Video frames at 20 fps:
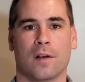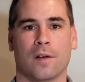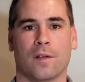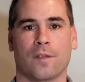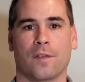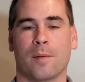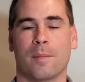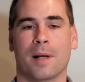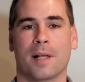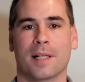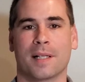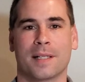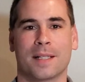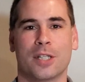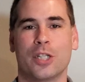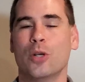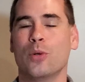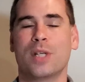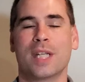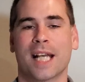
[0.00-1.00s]
from a
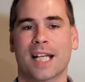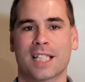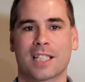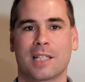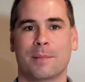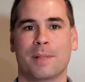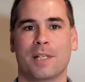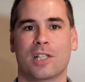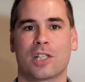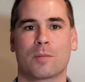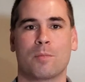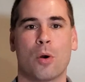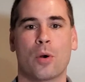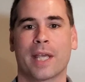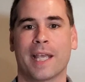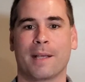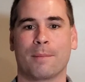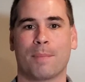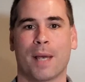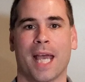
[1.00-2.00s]
New Testament
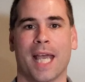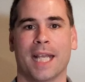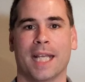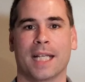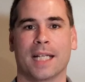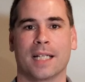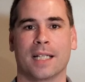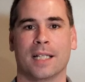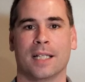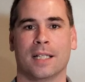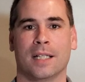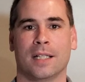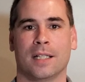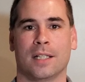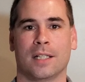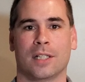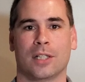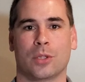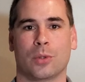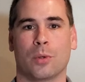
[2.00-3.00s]
smoking pagan
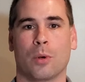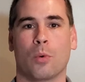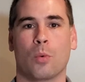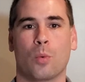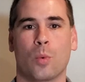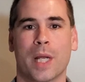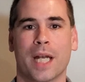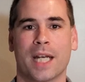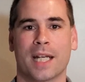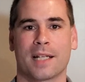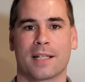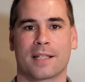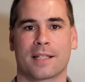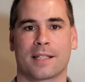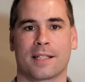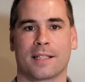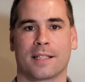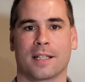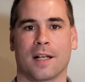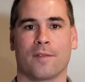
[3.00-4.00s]
to a
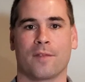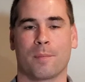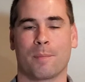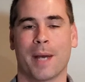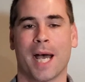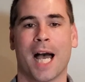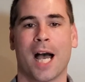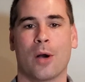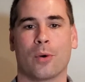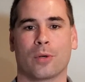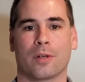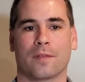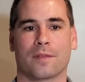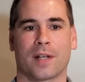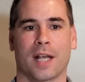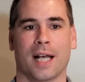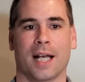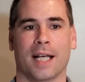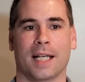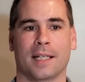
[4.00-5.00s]
witness of the power of
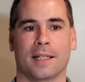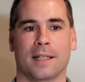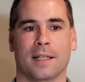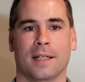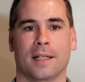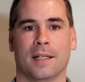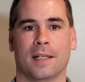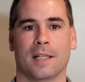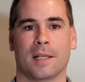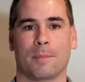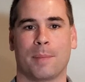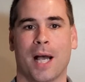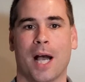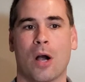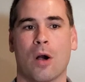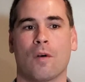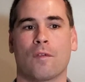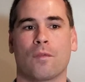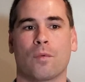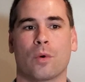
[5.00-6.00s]
God,
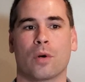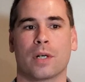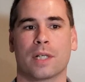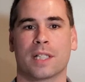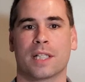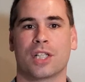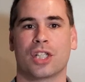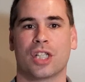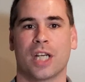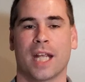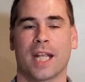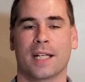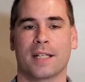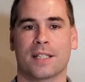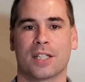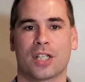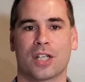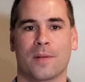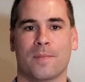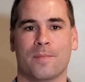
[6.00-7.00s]
power of word to
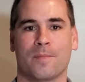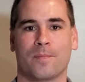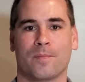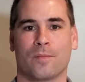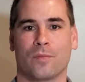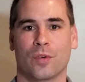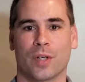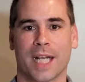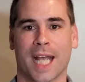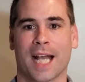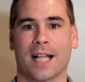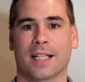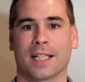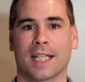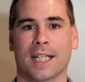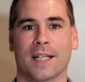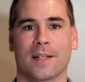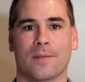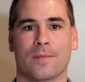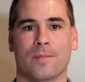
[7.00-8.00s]
change
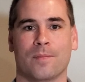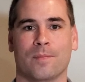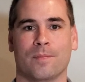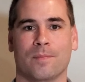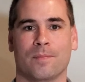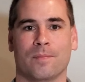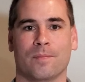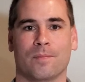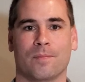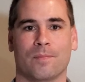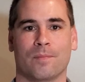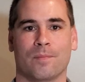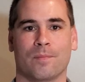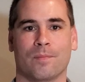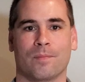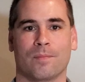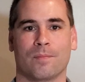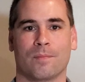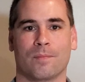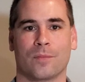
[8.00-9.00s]
reality."
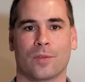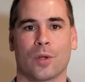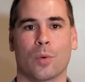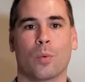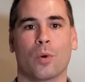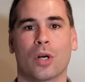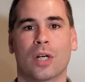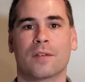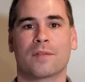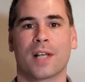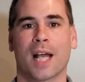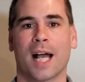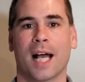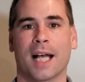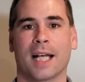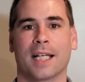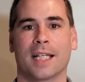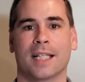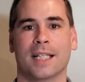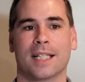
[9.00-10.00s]
The Word of
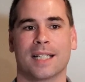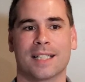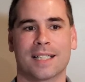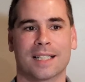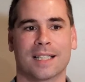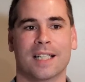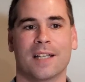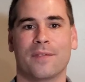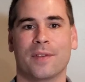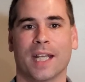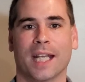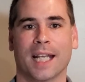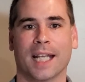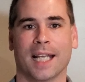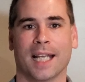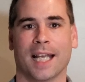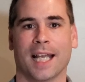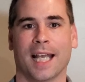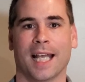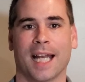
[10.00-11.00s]
God is living
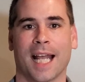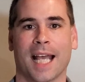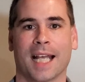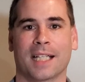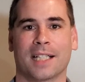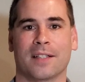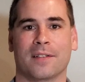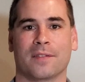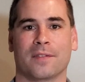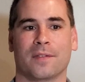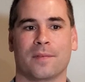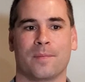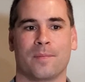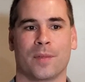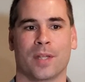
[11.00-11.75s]
and active.